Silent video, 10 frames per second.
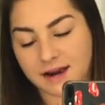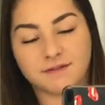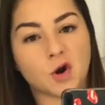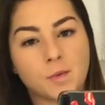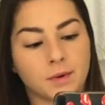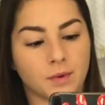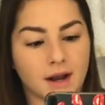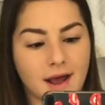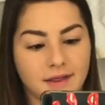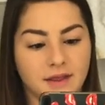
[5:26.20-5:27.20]
kind of an open
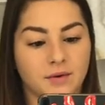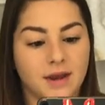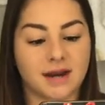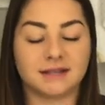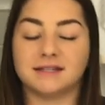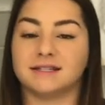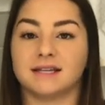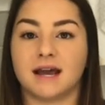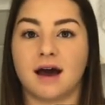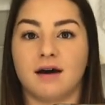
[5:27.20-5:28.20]
workout in the arena since
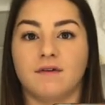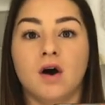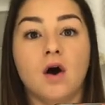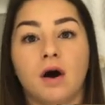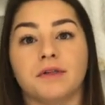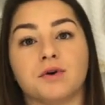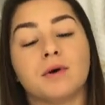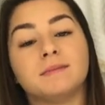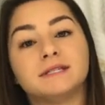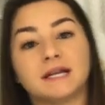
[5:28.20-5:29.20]
they have all the
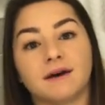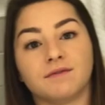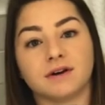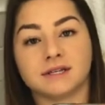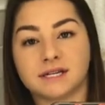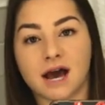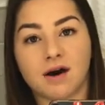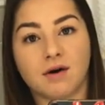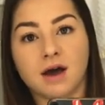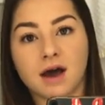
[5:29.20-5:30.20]
equipment set up for us
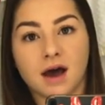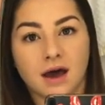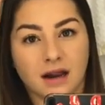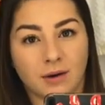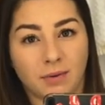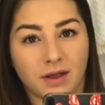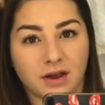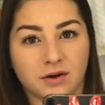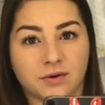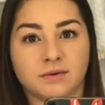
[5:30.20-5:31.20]
now. And I'll
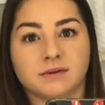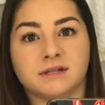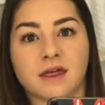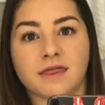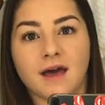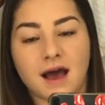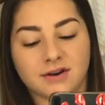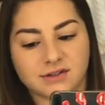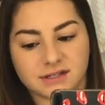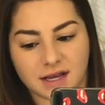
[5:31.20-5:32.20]
probably go to
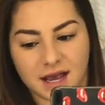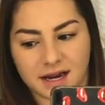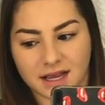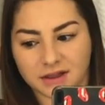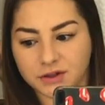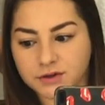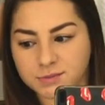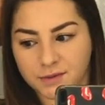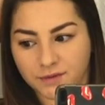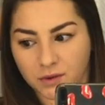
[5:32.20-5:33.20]
that just to kind of get
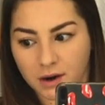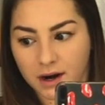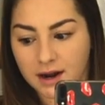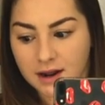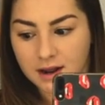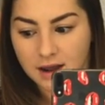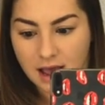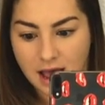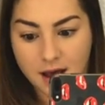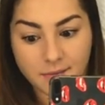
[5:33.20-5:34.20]
loose before
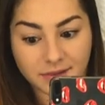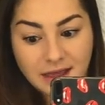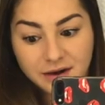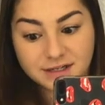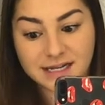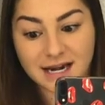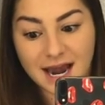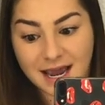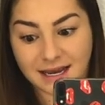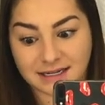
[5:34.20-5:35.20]
later
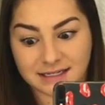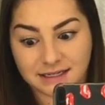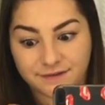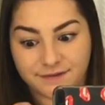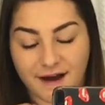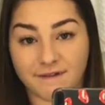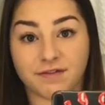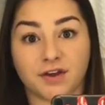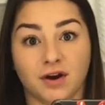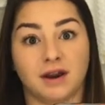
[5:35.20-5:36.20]
tonight,
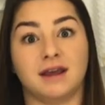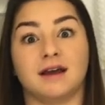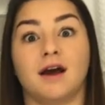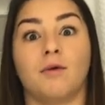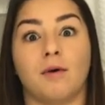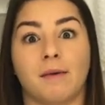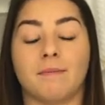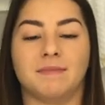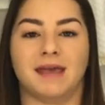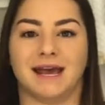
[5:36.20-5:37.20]
5:30, our
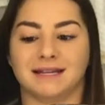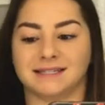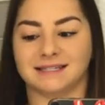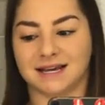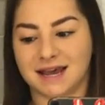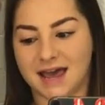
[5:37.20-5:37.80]
warm-up begins.